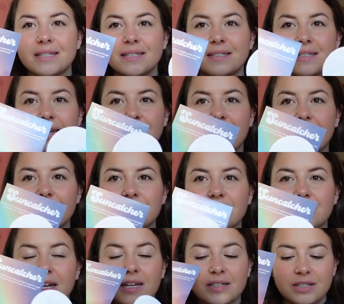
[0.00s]
the sun catchers
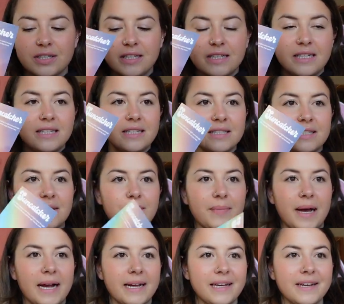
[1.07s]
onto these
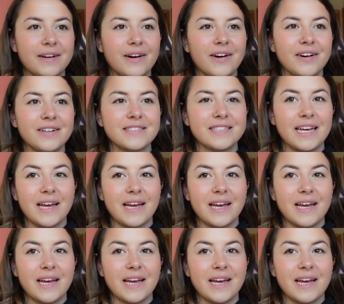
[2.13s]
backing cards,